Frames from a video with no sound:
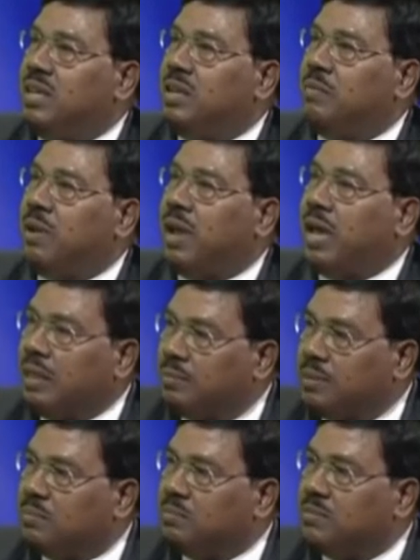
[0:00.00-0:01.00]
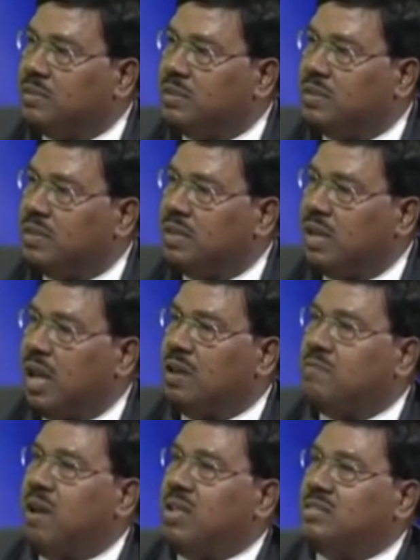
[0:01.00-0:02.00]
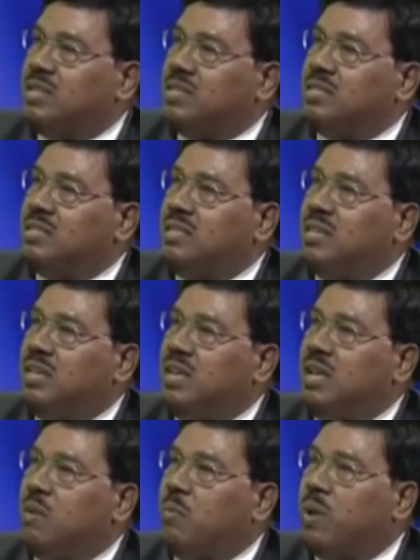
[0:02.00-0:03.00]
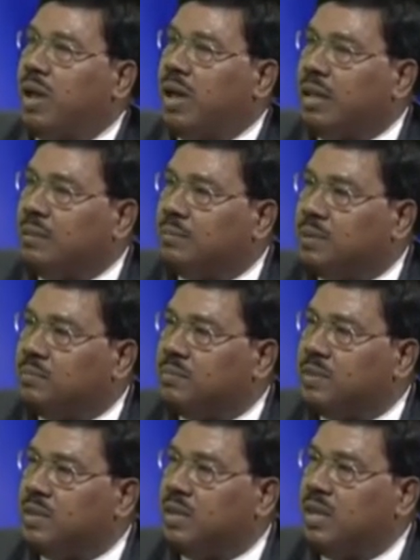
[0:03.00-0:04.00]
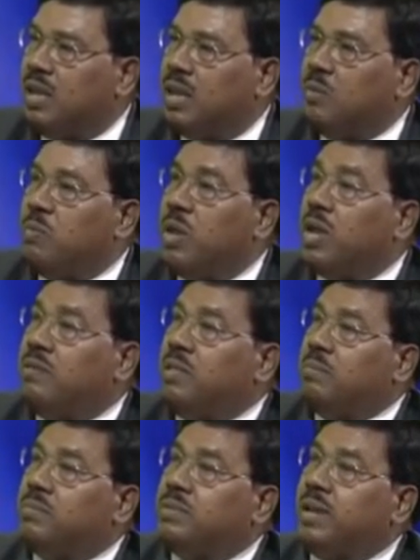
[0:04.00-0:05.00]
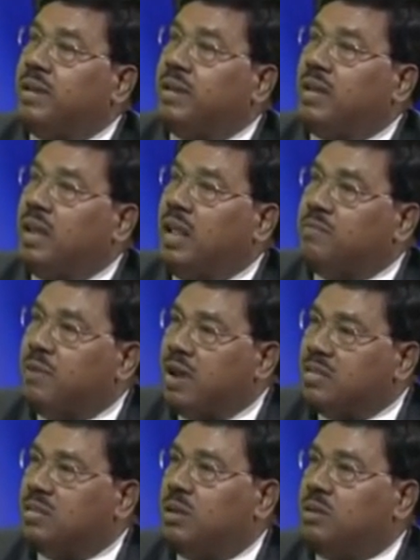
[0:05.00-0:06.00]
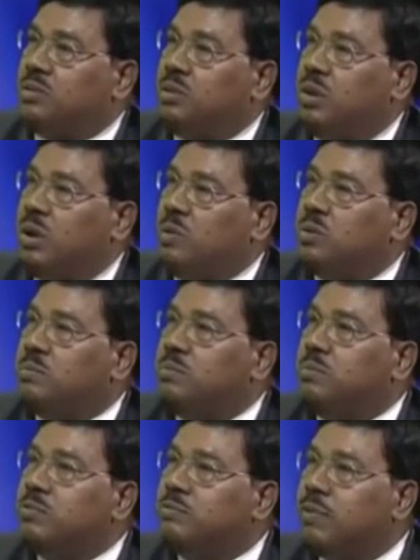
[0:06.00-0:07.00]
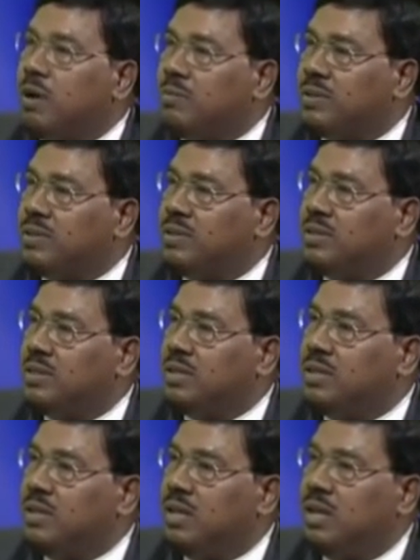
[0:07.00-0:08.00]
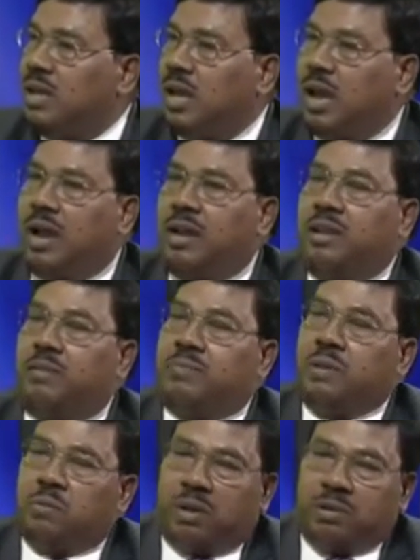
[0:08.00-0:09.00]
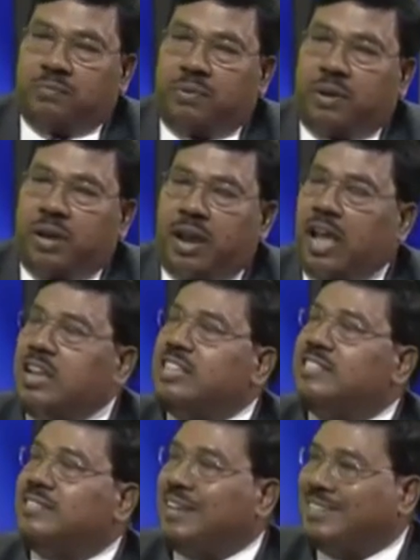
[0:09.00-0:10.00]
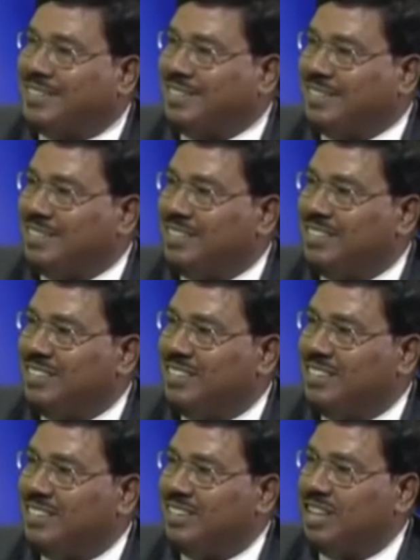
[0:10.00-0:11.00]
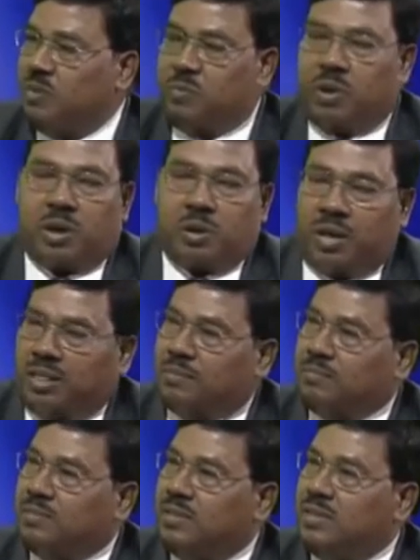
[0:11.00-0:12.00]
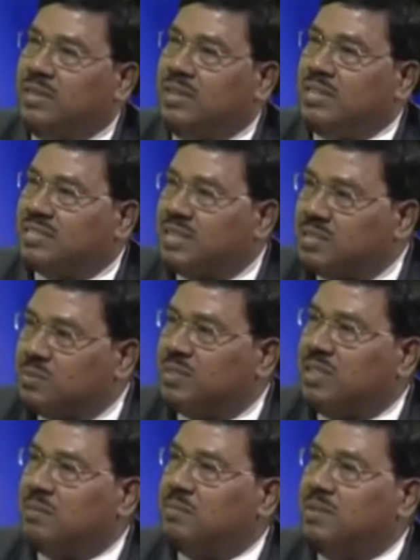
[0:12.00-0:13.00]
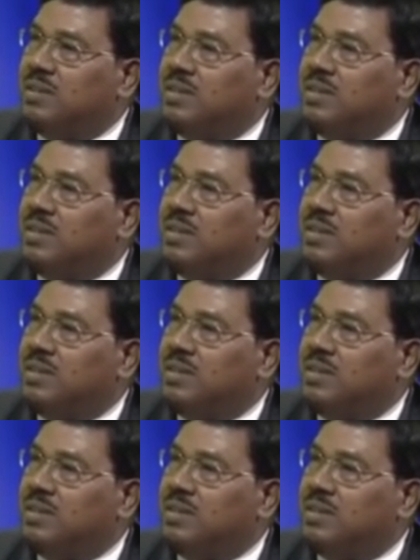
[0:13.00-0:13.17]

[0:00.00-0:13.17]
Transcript: we help them. Advances, we help them. We give them technical advice also how to move forward. And if they want for any sector, we call them, discuss with them,